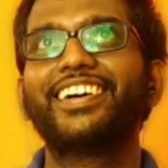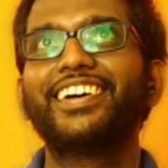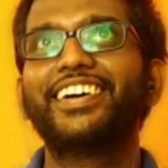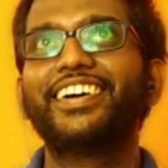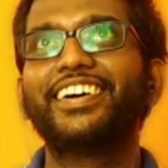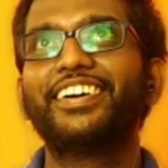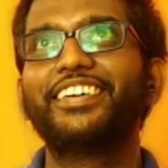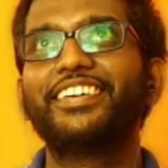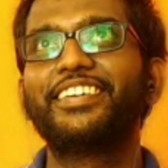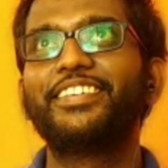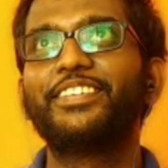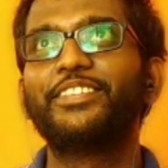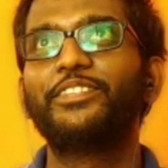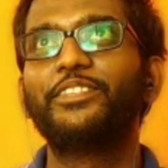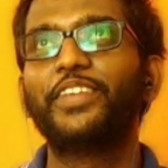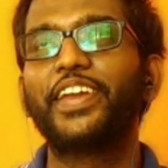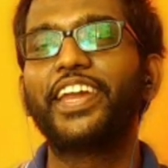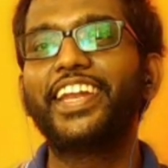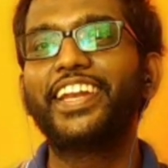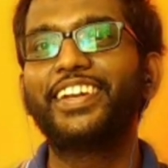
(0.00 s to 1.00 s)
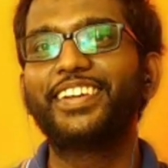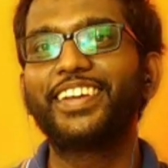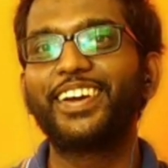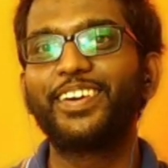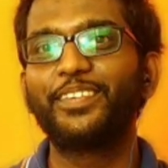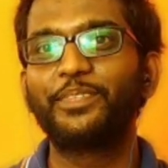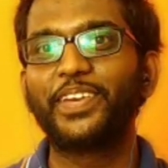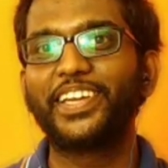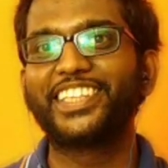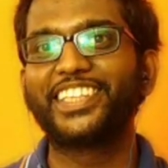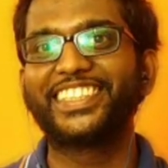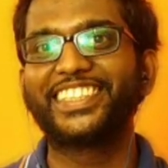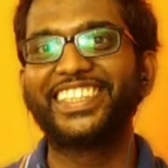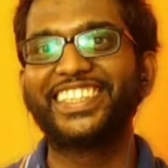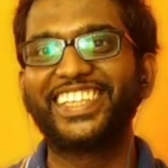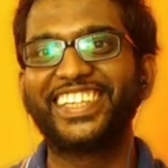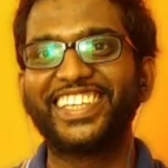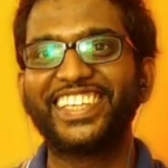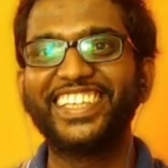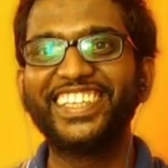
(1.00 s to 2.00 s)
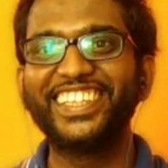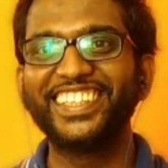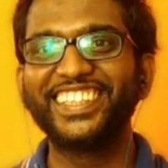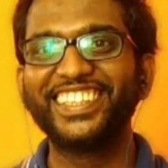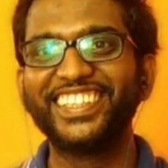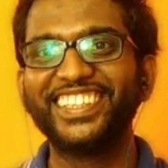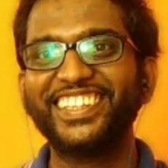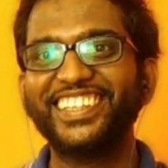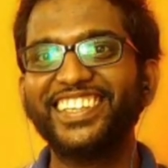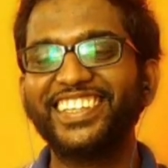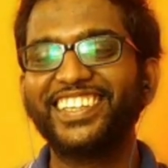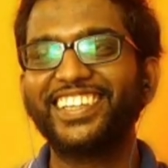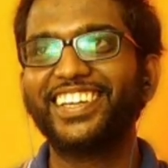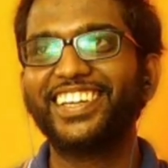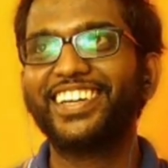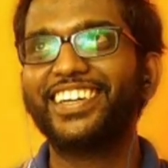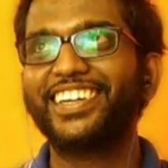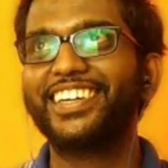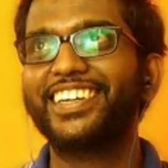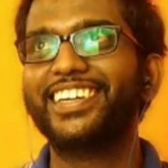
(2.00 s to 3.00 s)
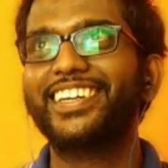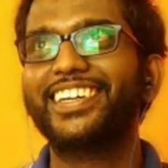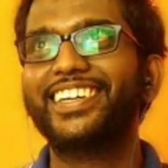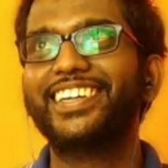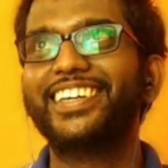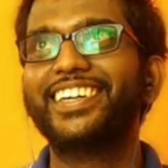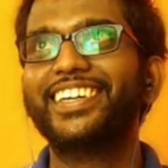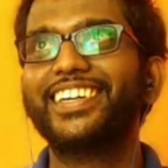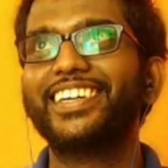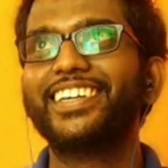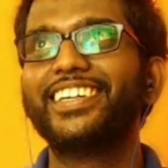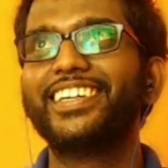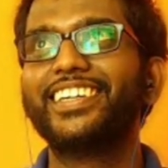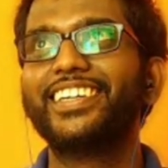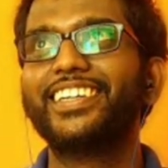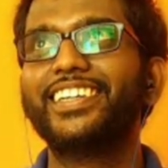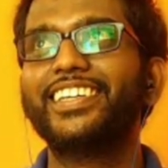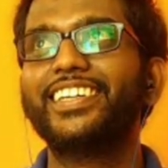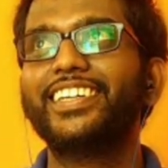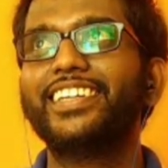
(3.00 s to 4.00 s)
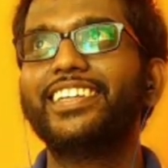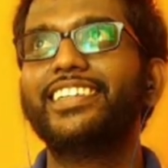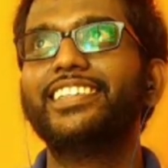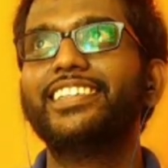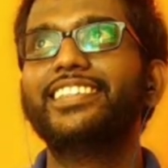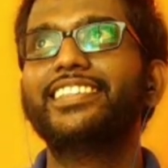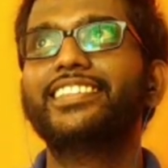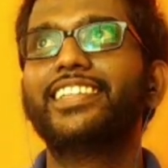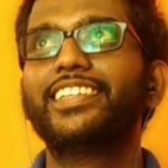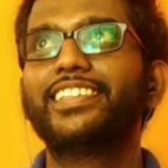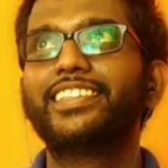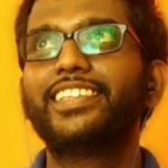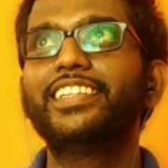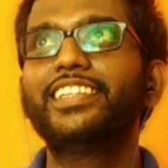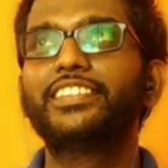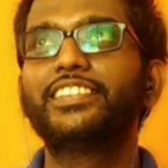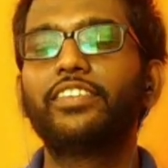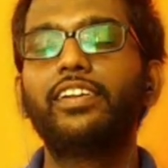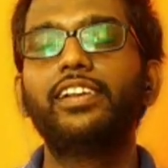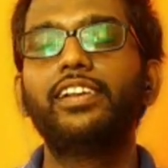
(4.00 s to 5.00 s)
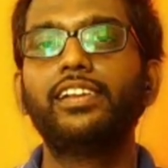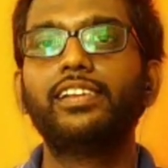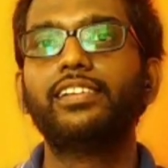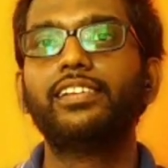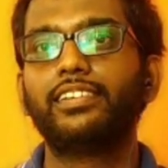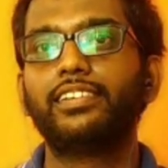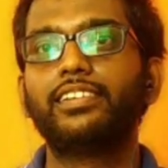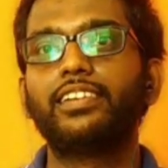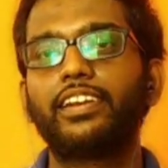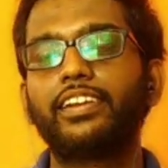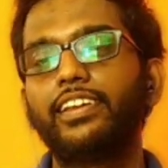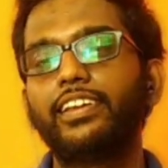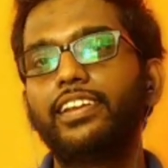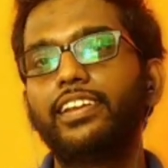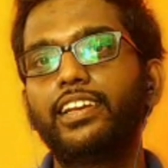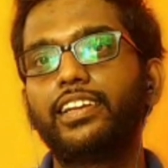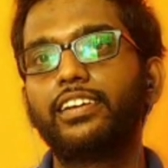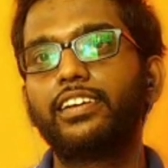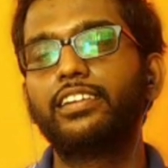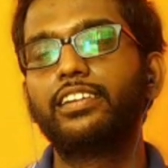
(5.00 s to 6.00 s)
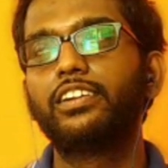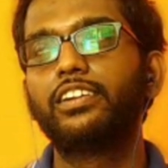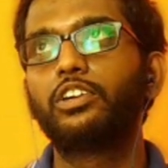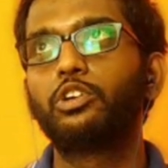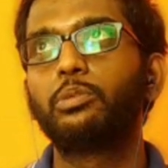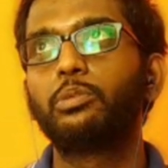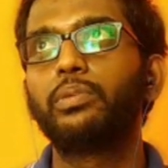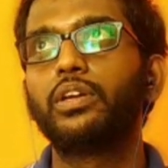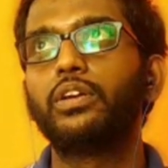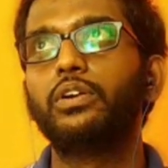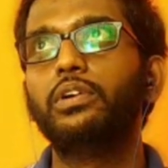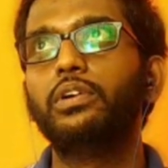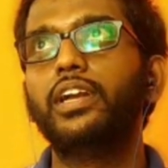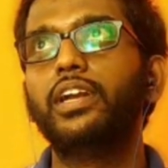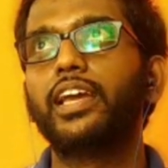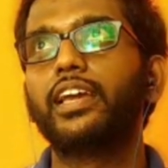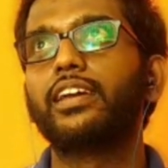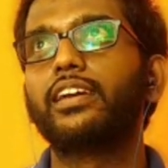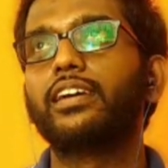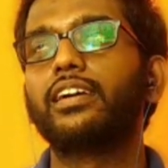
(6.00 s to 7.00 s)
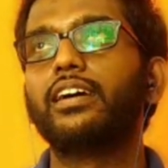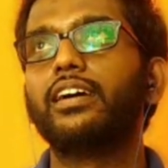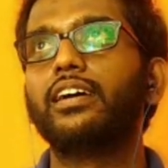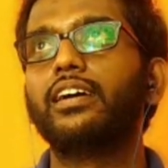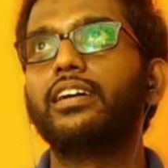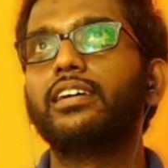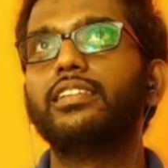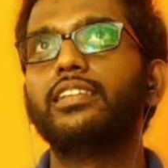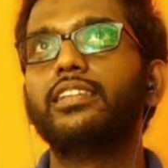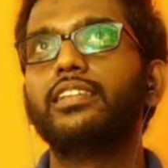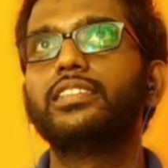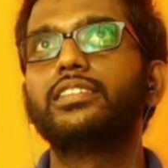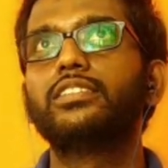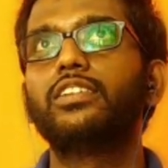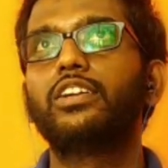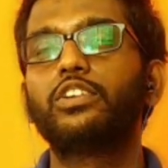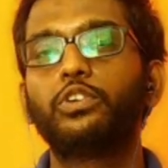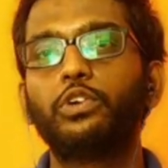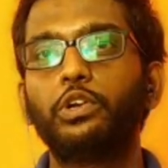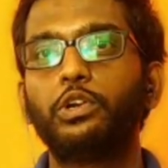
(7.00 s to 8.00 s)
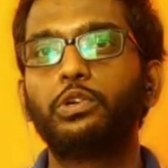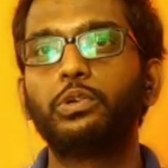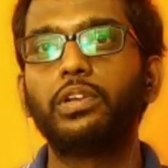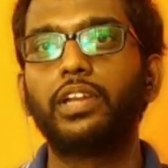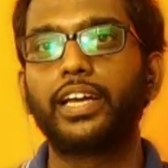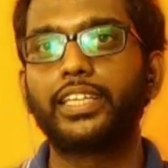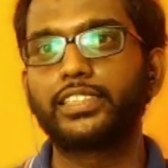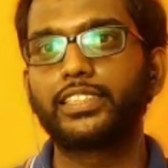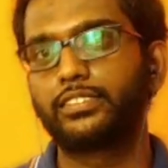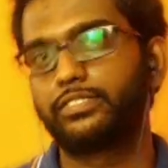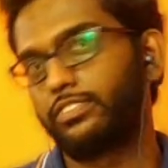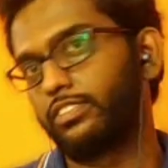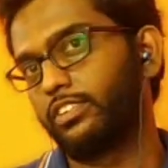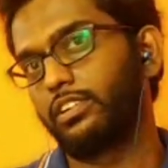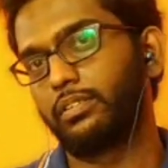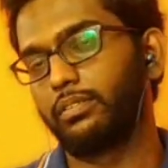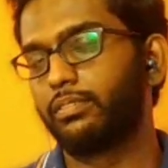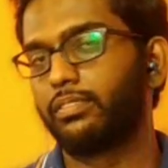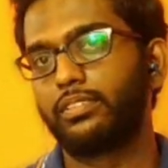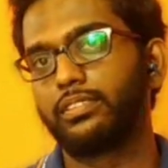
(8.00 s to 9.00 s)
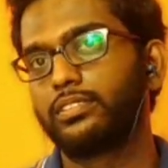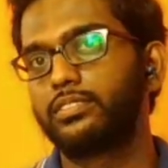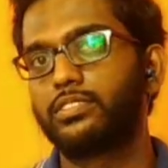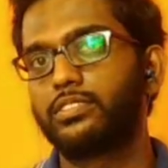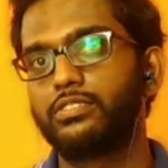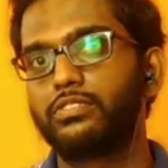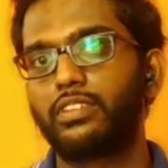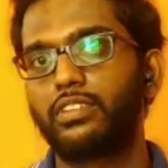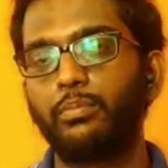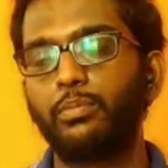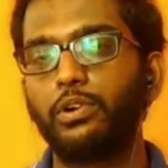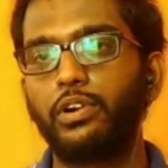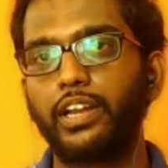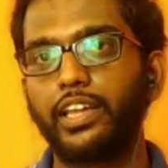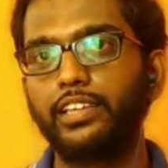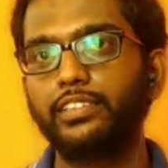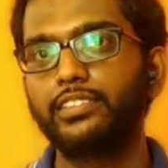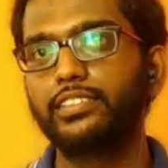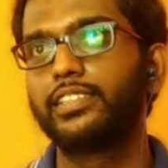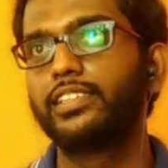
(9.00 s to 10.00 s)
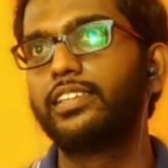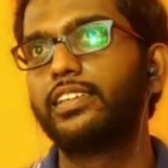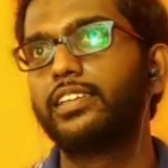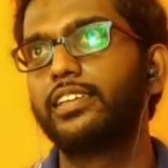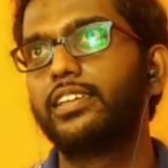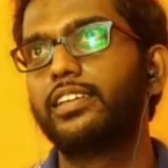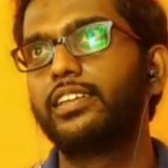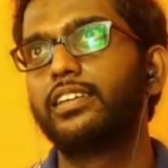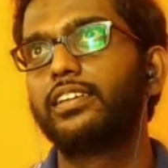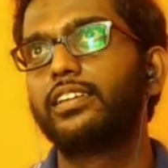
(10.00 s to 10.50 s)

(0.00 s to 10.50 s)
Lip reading: Wait patiently. Uh, the things will really turn out to be good. Like this is not going to last for some more days.